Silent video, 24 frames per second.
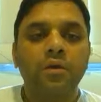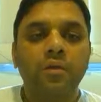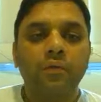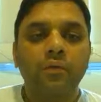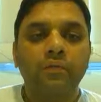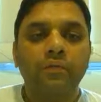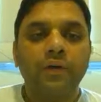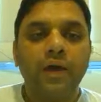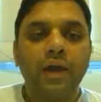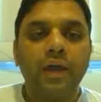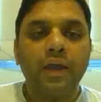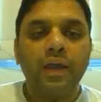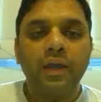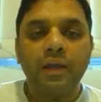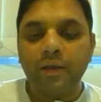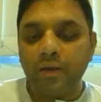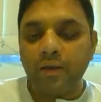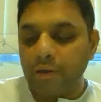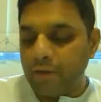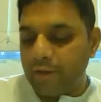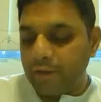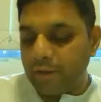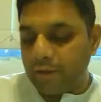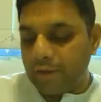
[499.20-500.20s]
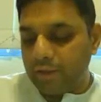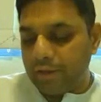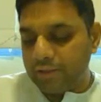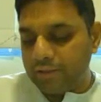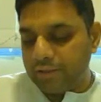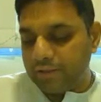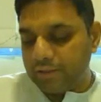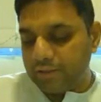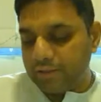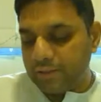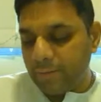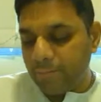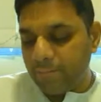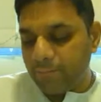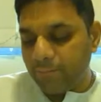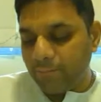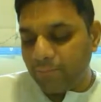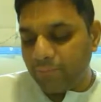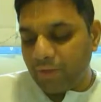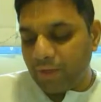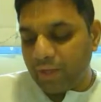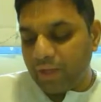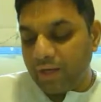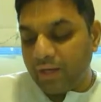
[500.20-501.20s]
So fire is
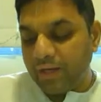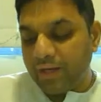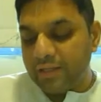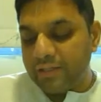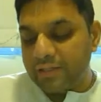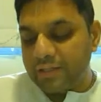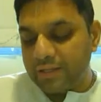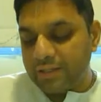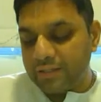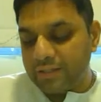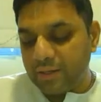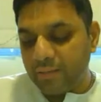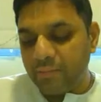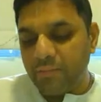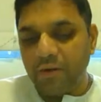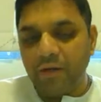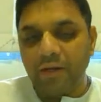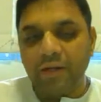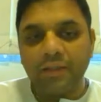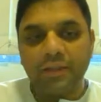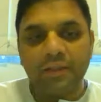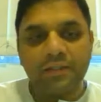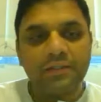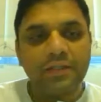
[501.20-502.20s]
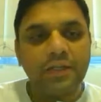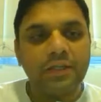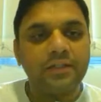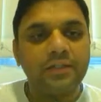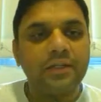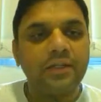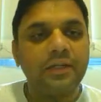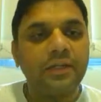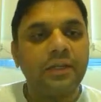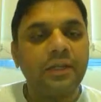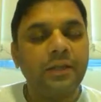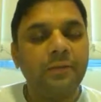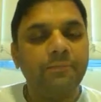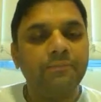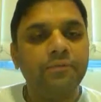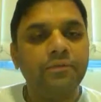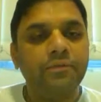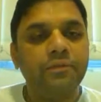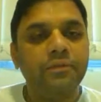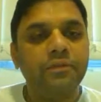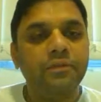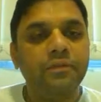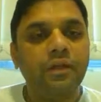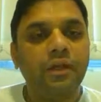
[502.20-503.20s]
irresistible in the sense it
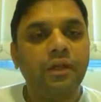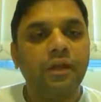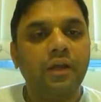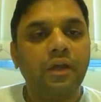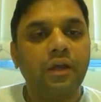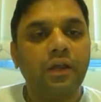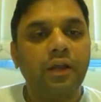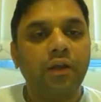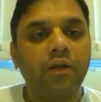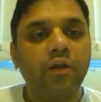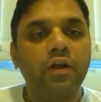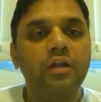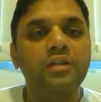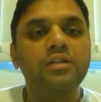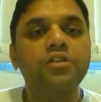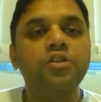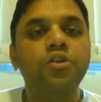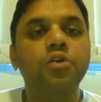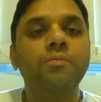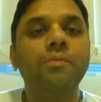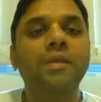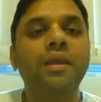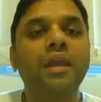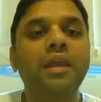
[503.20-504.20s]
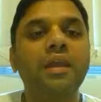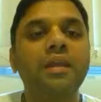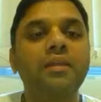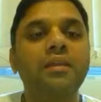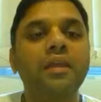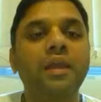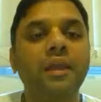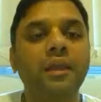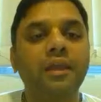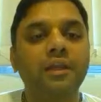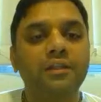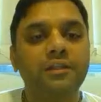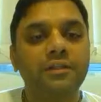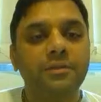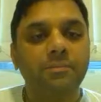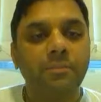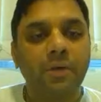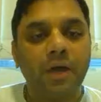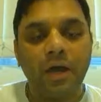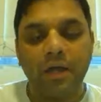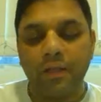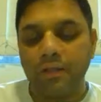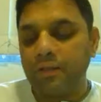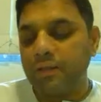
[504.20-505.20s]
keeps consuming anything in
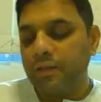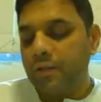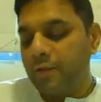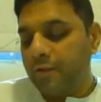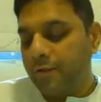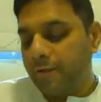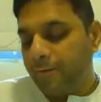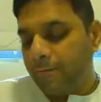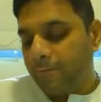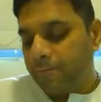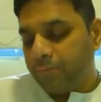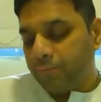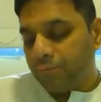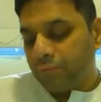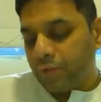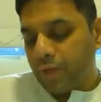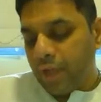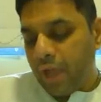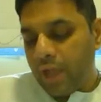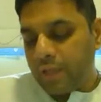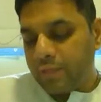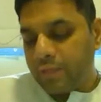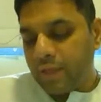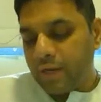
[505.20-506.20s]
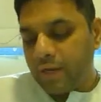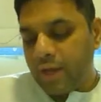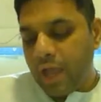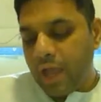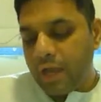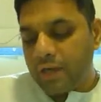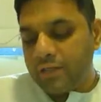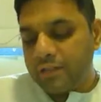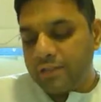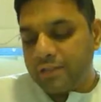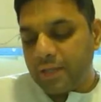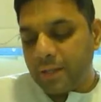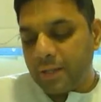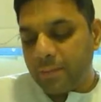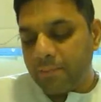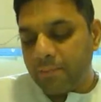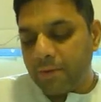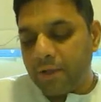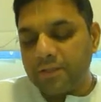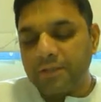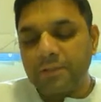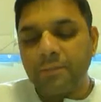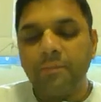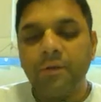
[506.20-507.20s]
its path. And then
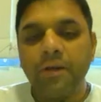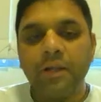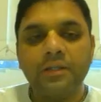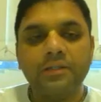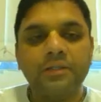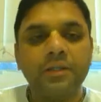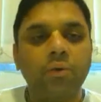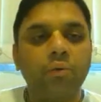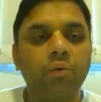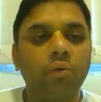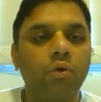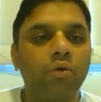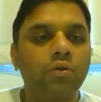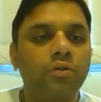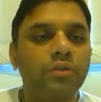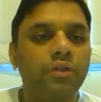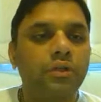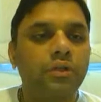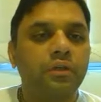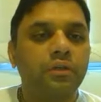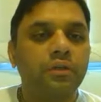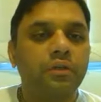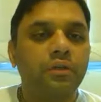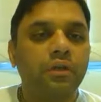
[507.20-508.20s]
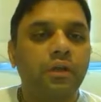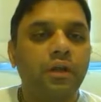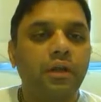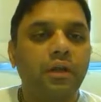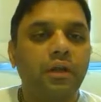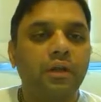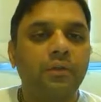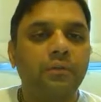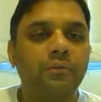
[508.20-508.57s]
unsurpassable as the ocean.